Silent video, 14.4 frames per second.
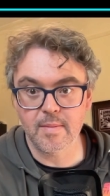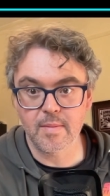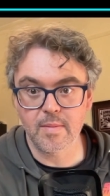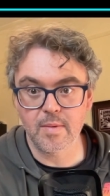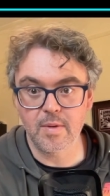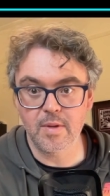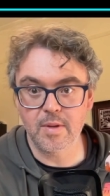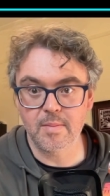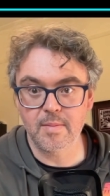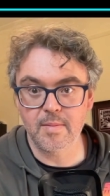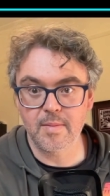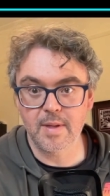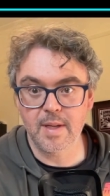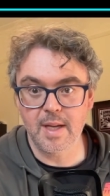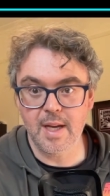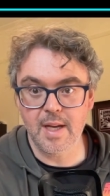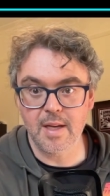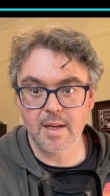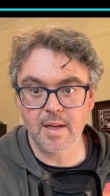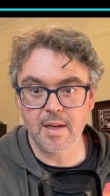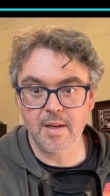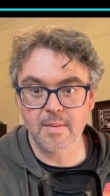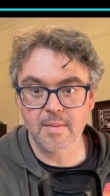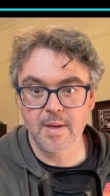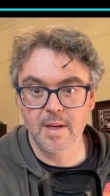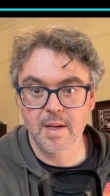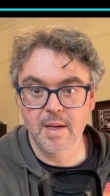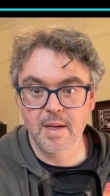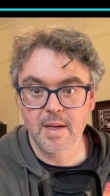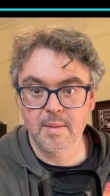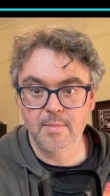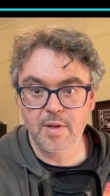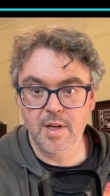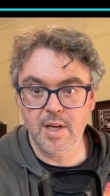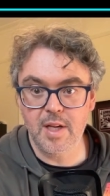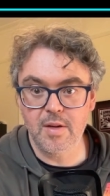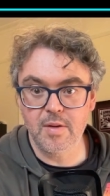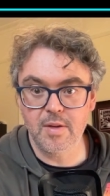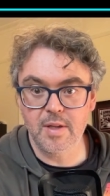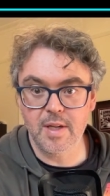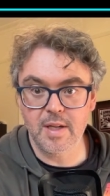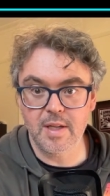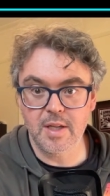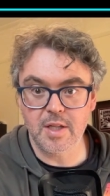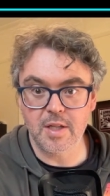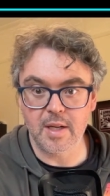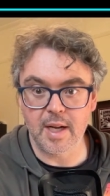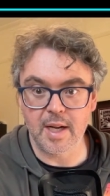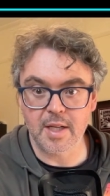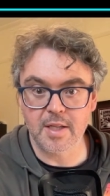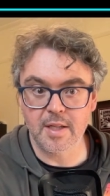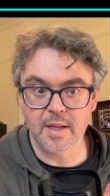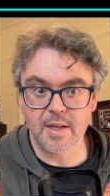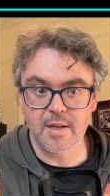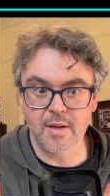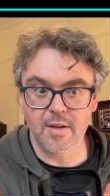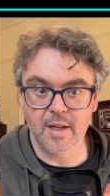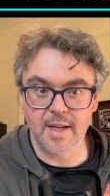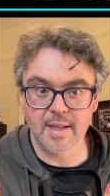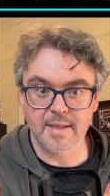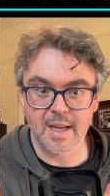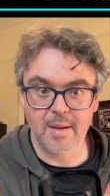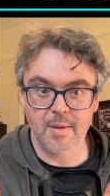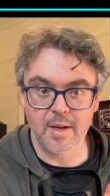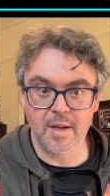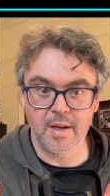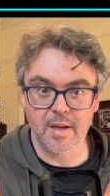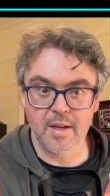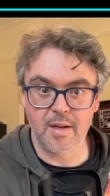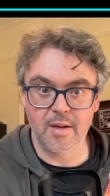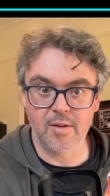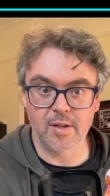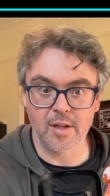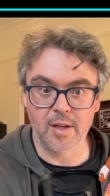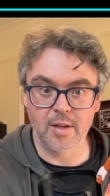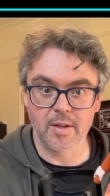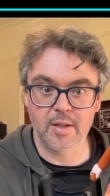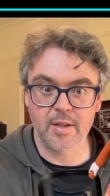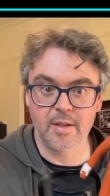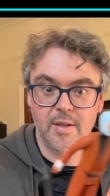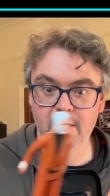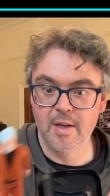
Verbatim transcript: There you go pretty good condition, actually. No lightsaber, no cloak.